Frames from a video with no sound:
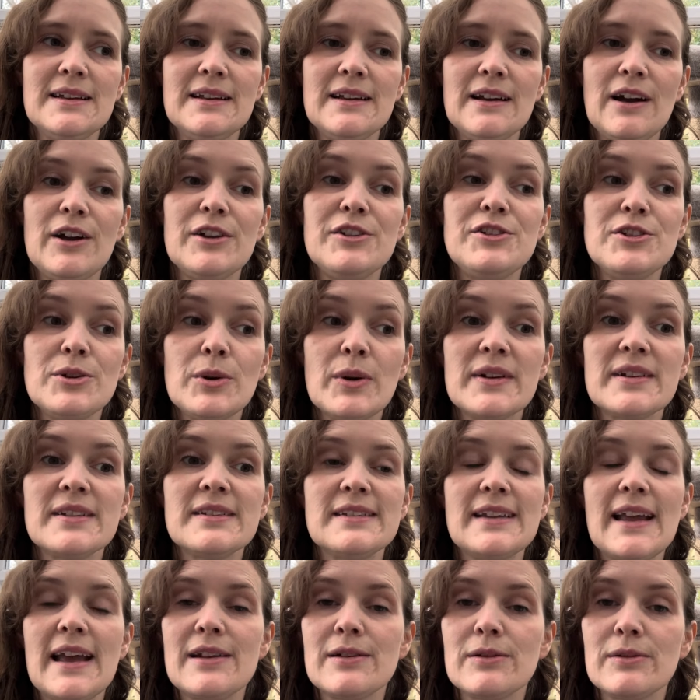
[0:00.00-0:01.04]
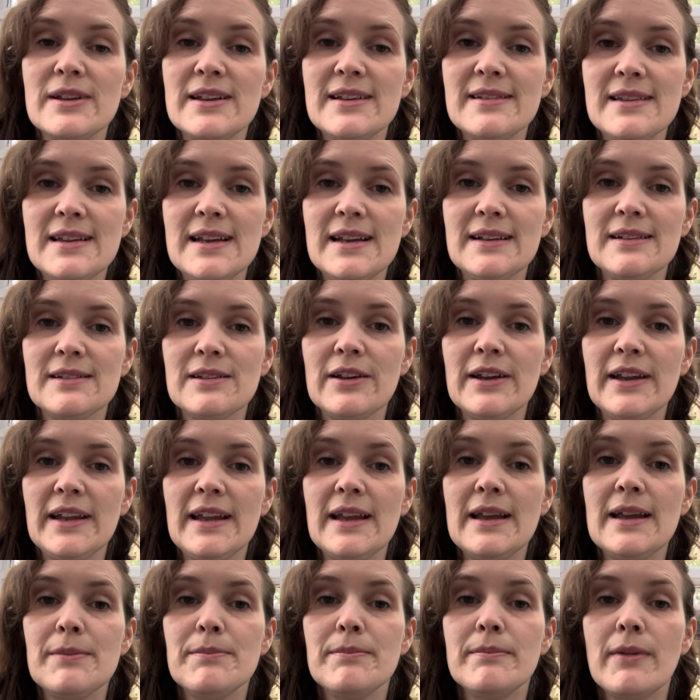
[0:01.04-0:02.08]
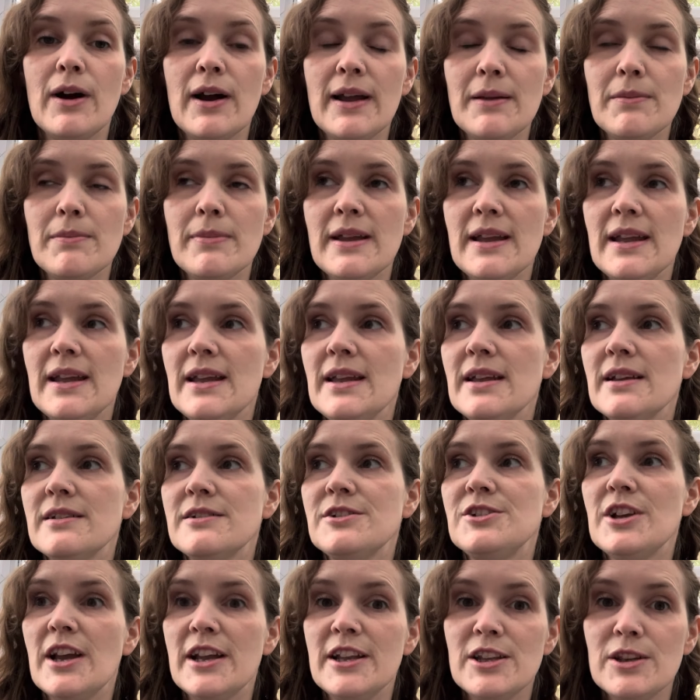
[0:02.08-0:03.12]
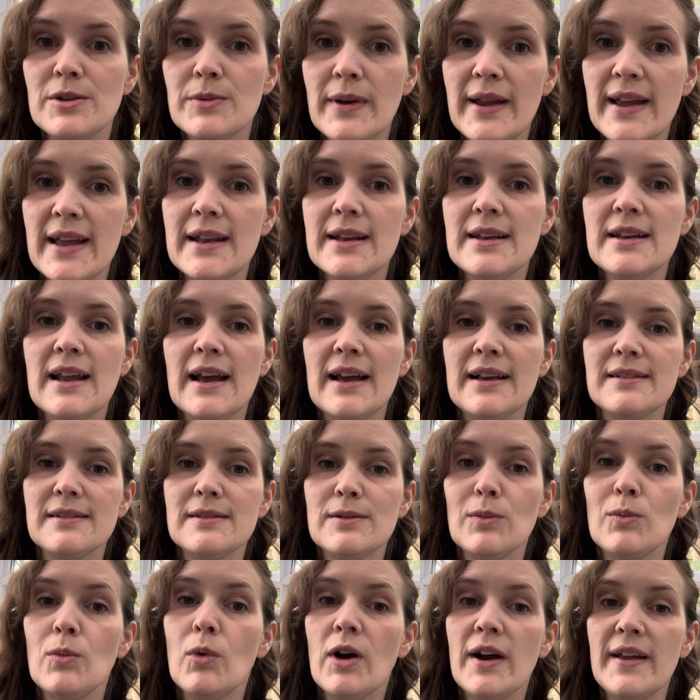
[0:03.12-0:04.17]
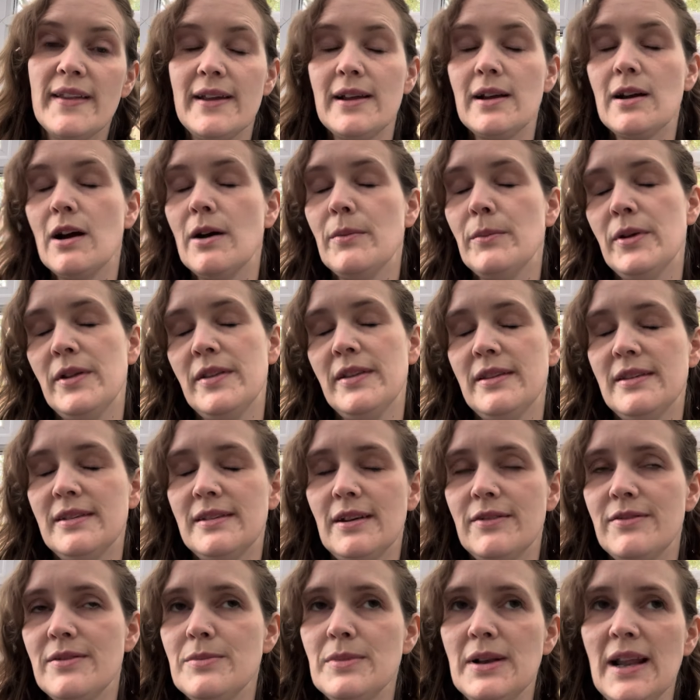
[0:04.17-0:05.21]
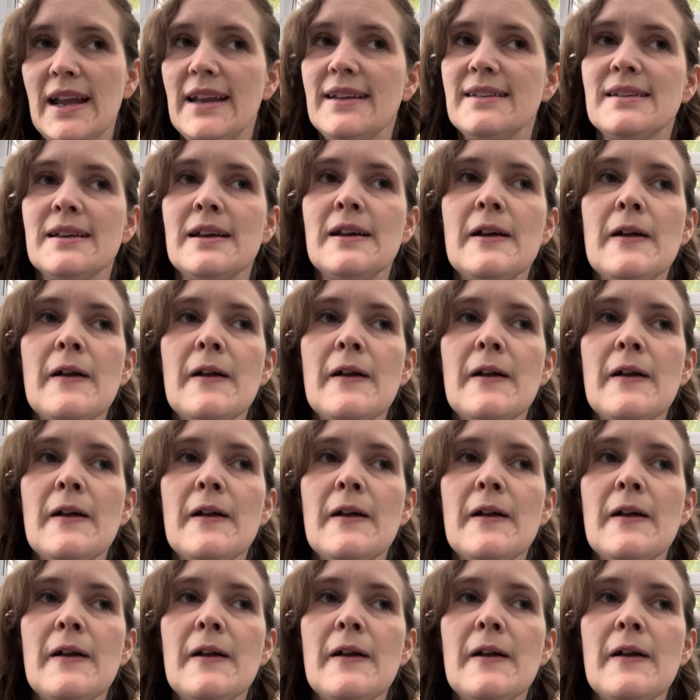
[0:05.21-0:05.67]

I do understand all these things, like it might be genuine as to why they can't put this stuff in place.